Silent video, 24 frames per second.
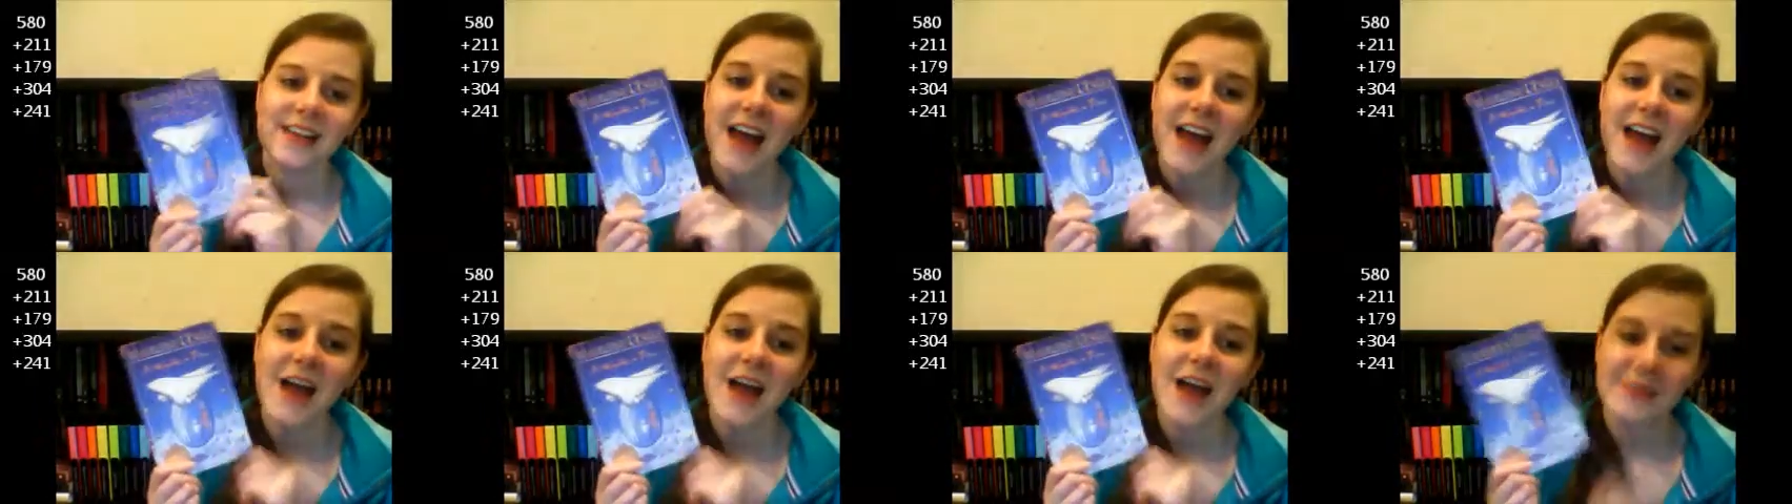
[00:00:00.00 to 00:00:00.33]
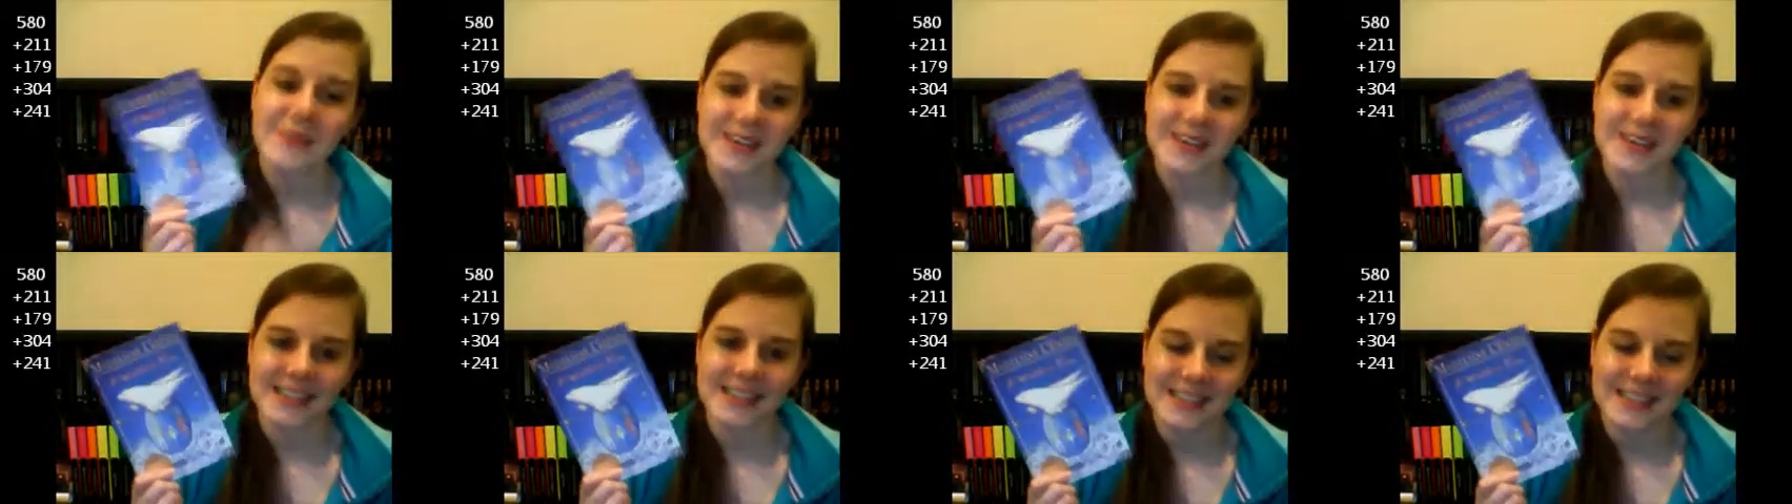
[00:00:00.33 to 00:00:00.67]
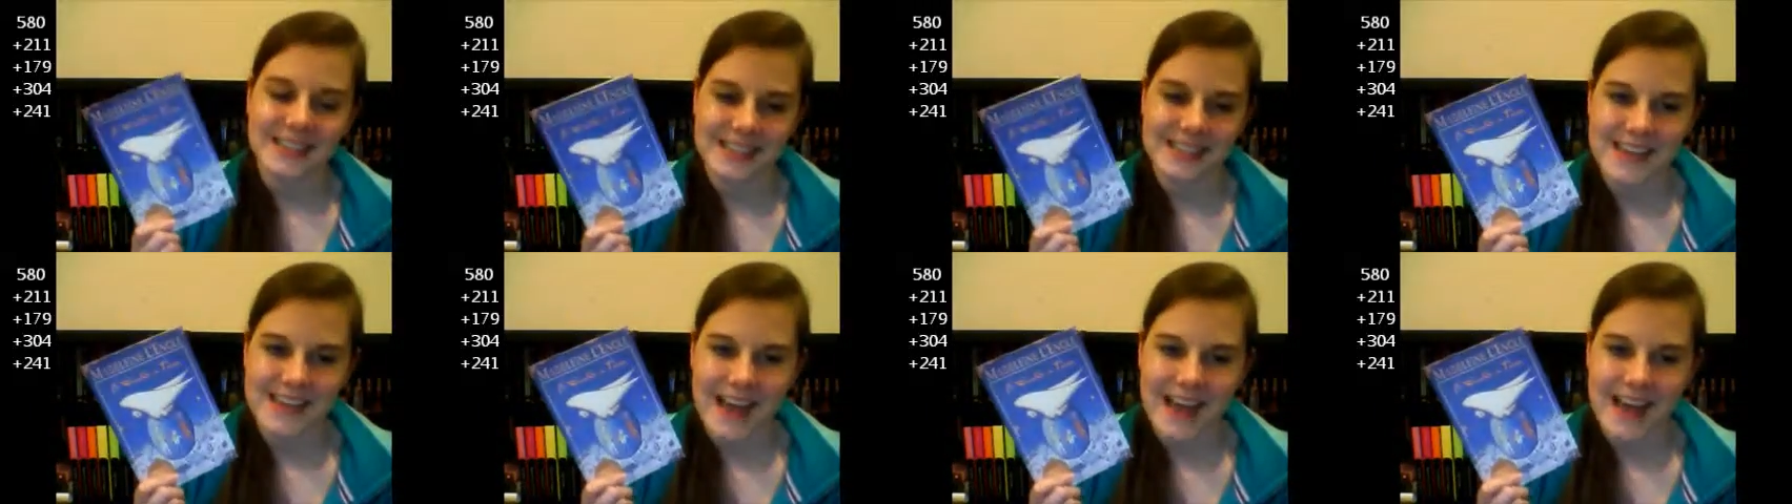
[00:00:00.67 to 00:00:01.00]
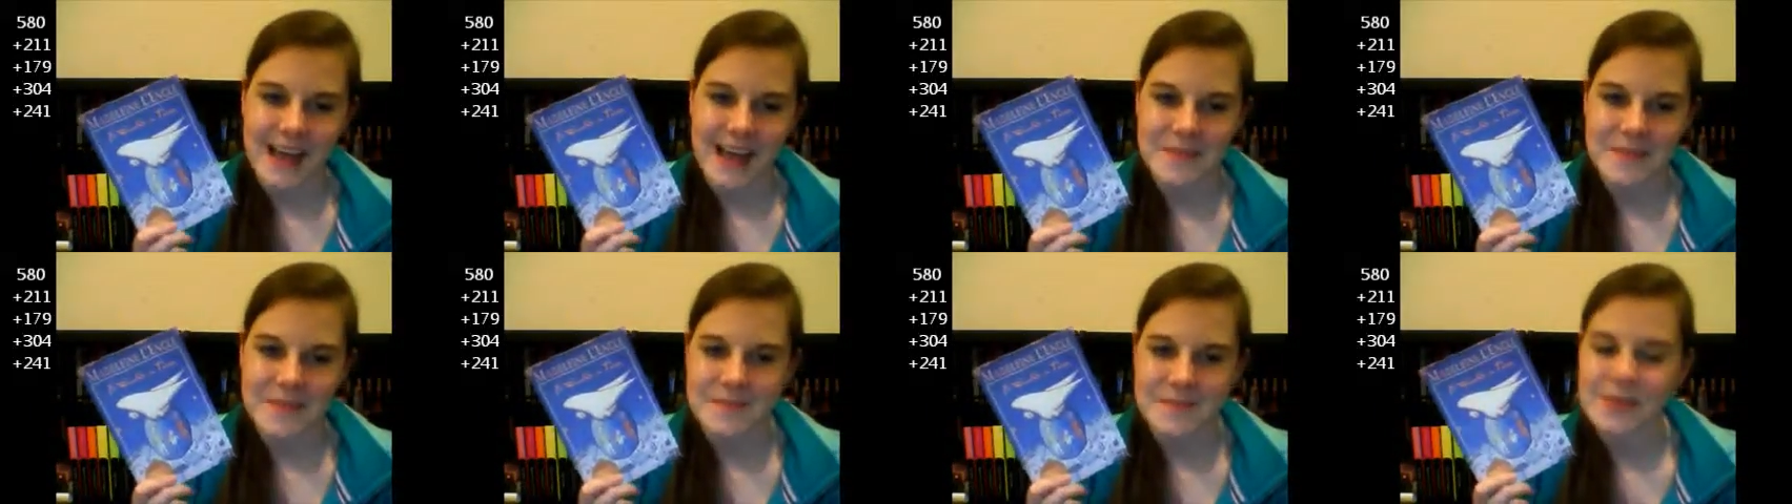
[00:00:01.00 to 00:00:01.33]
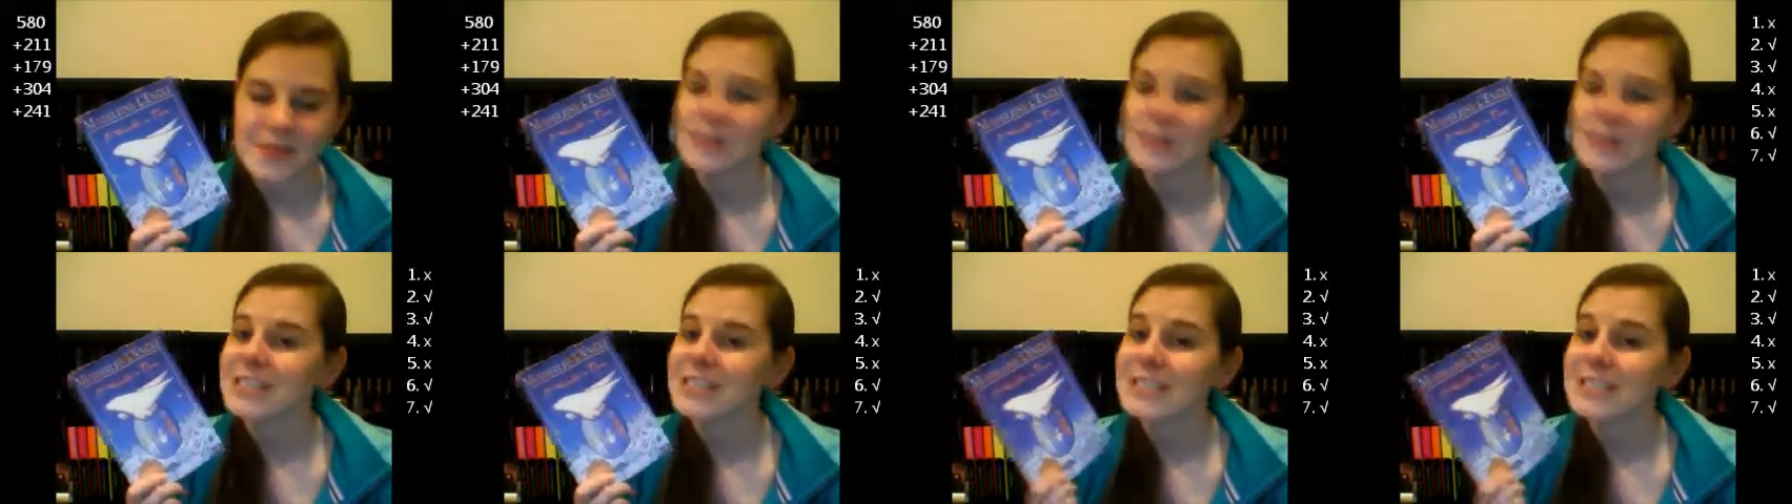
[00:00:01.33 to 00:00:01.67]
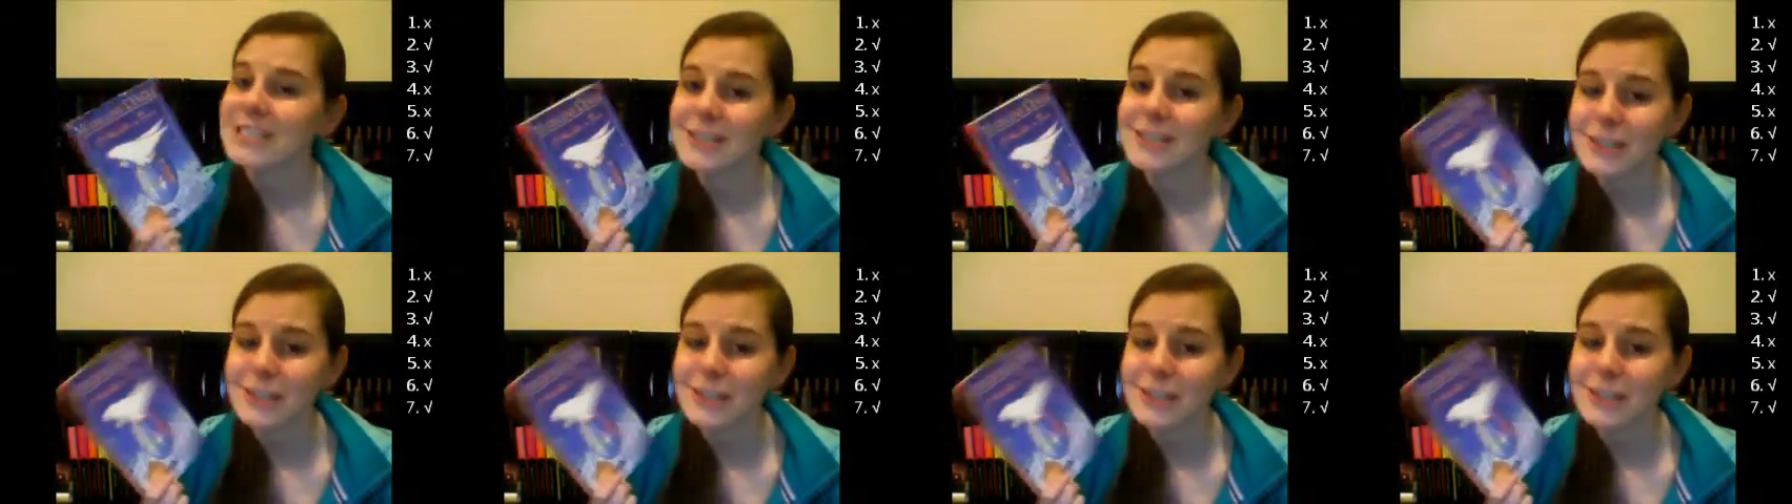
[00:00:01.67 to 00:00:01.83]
A Wrinkle in Time, which is a